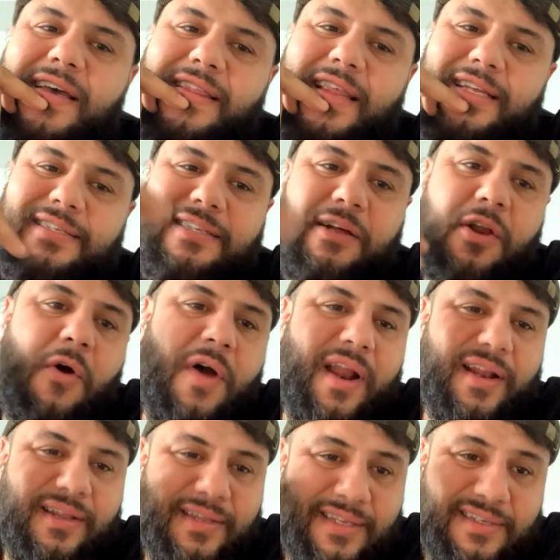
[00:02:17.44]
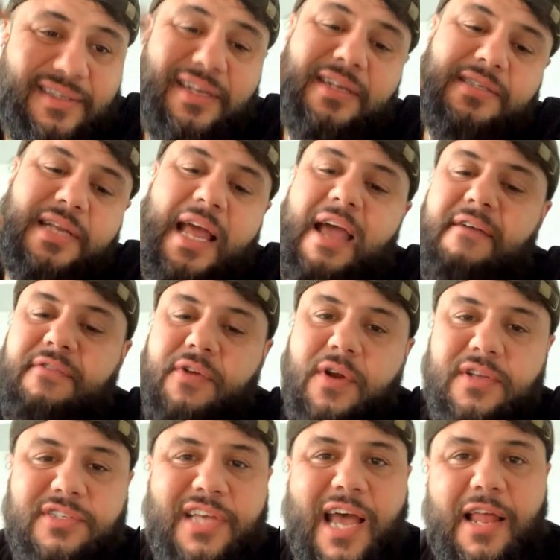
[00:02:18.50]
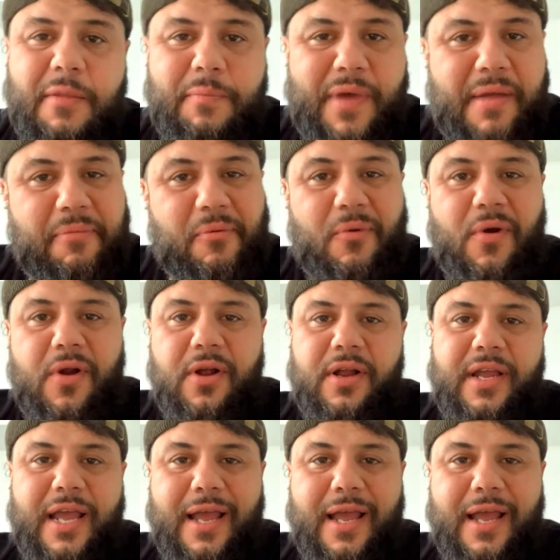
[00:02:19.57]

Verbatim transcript: that still don't still doesn't have their asylum paperwork,